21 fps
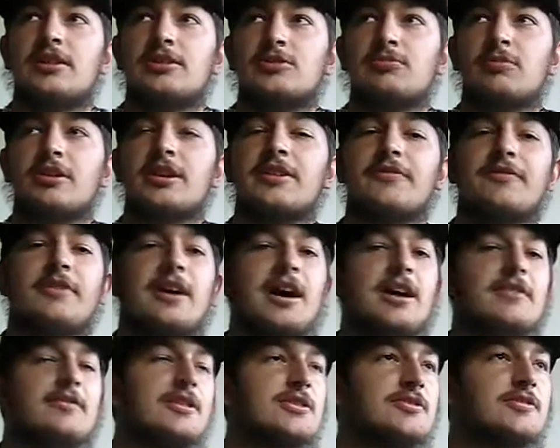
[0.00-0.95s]

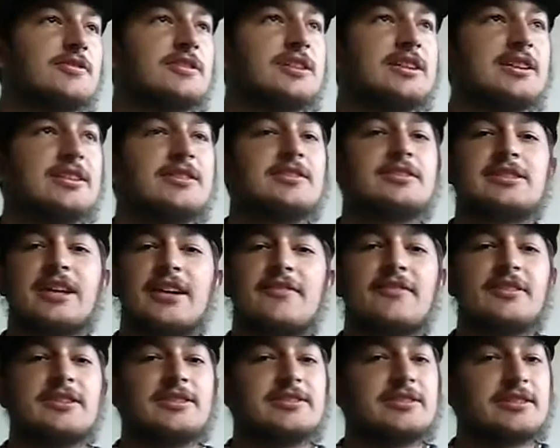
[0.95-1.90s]
$2,500
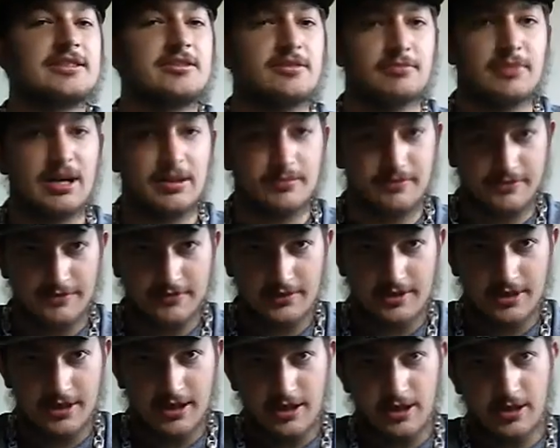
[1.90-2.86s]
every single month
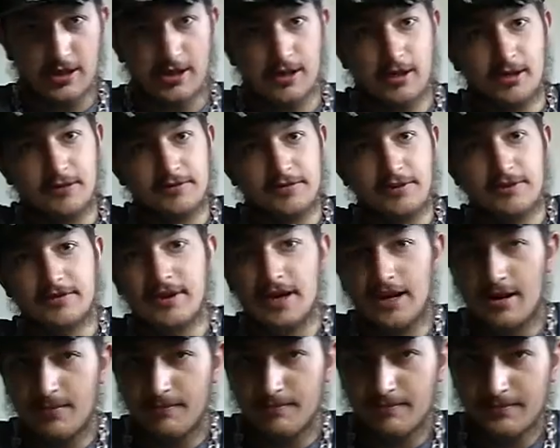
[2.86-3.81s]
off
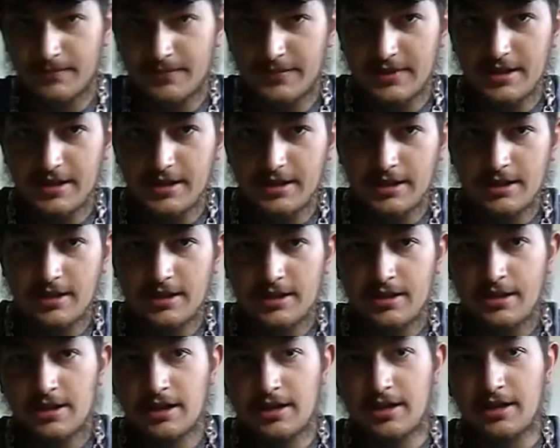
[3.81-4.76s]
of
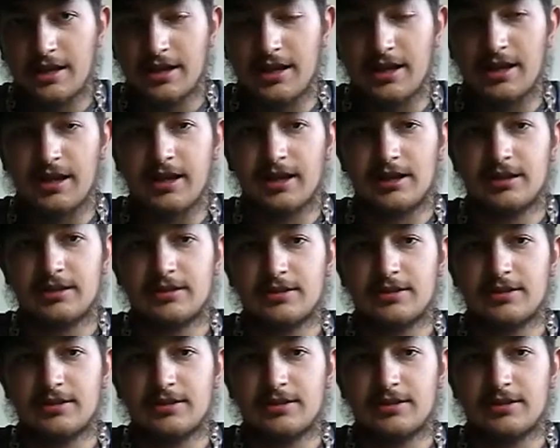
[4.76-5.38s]
uh,